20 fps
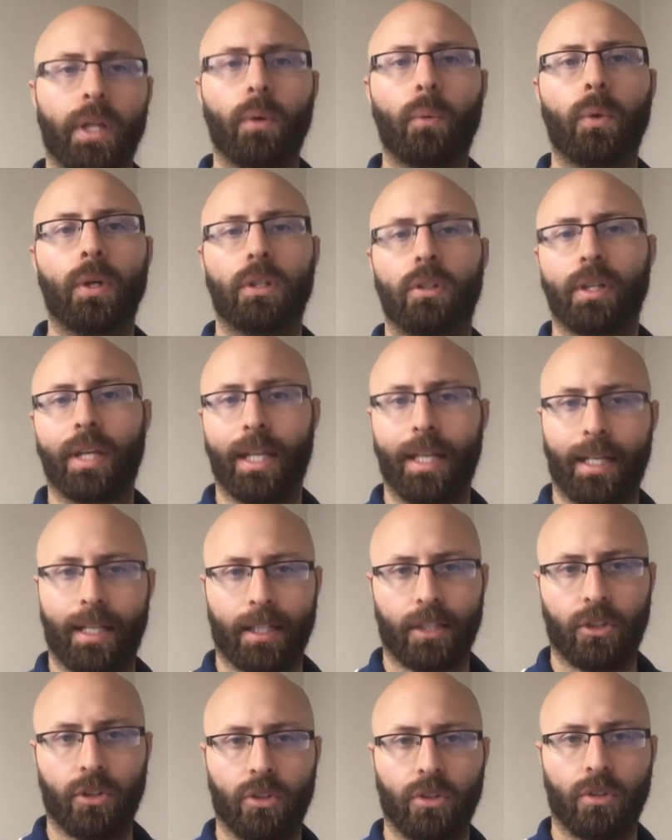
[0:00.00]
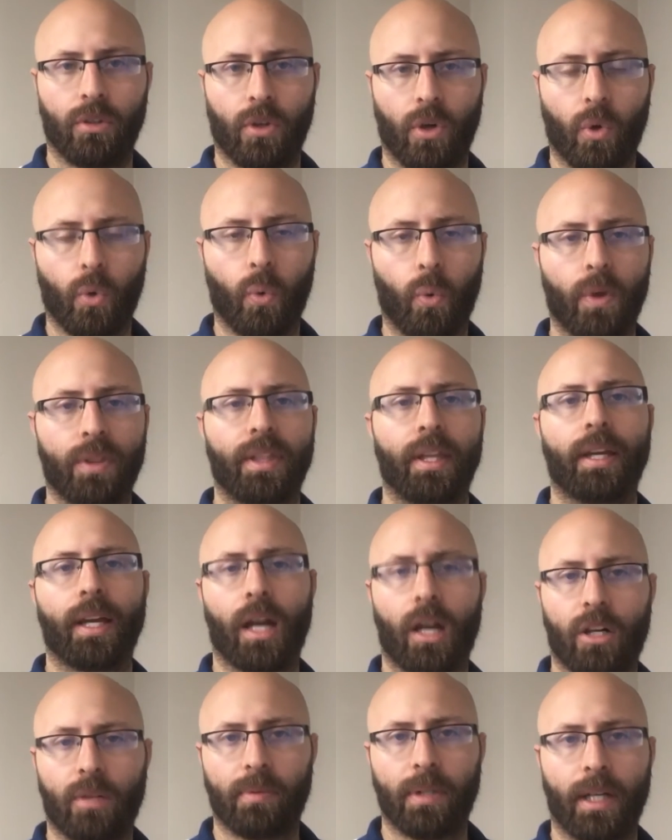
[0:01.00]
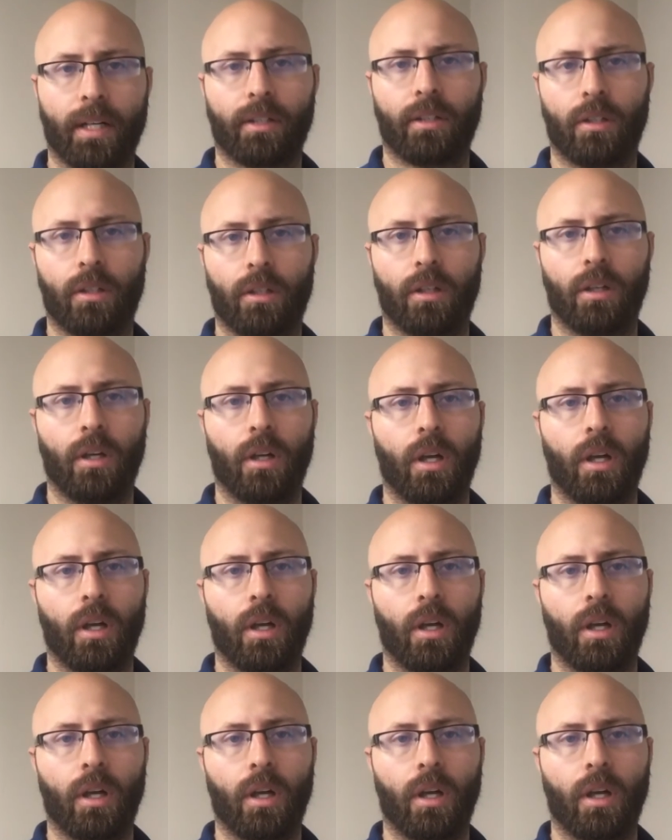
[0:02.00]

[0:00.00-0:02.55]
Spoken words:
will connect you with a chiropractor